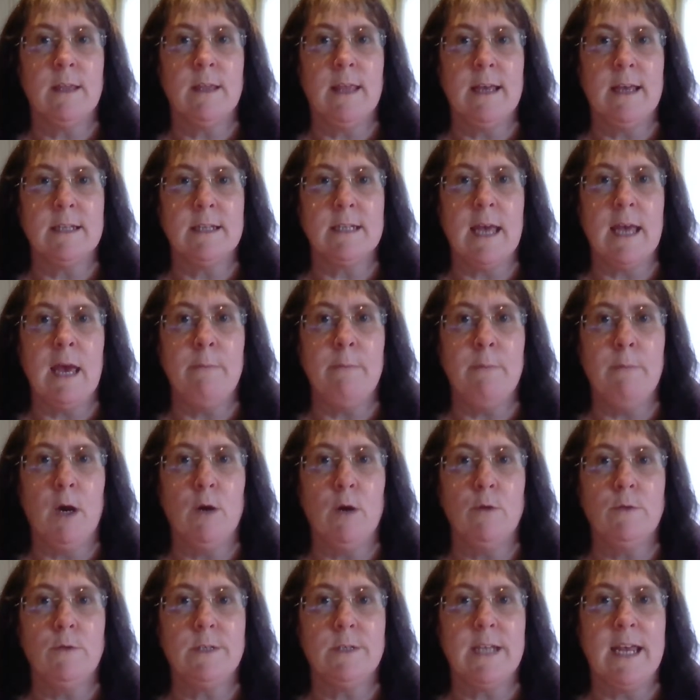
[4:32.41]
That's
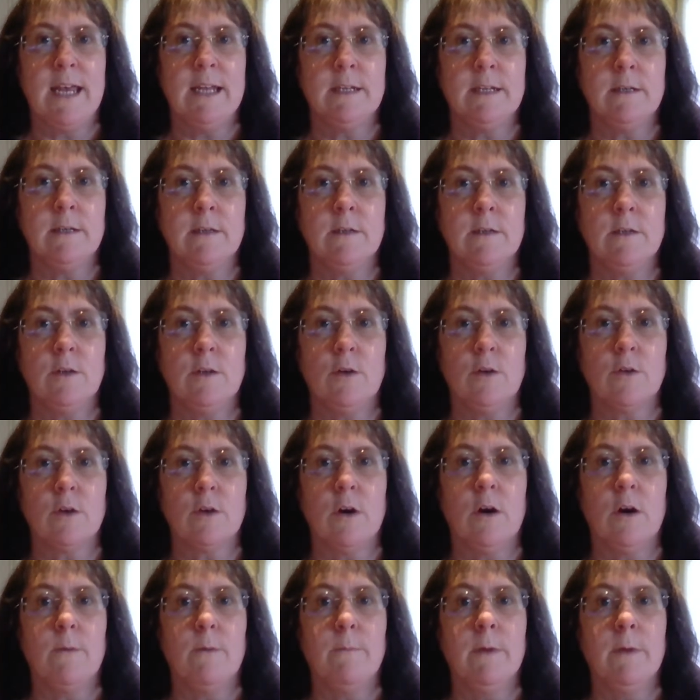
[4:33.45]

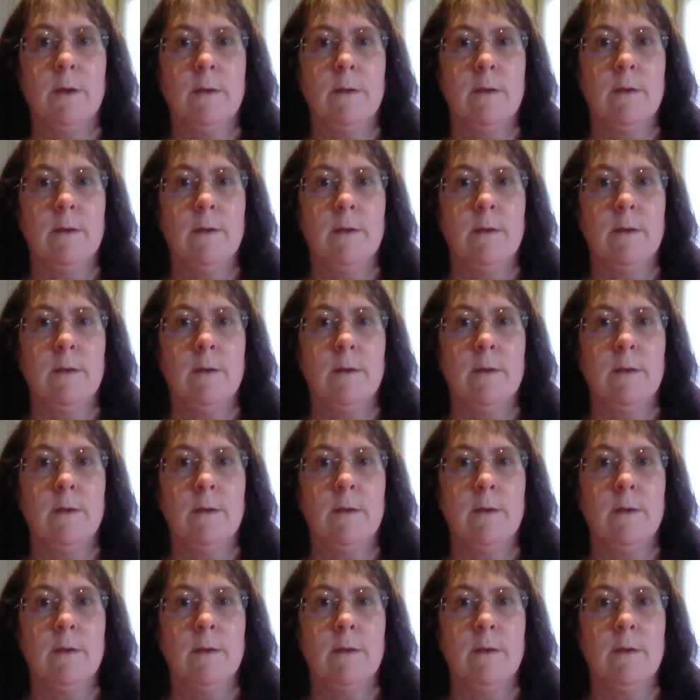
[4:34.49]
moz.com.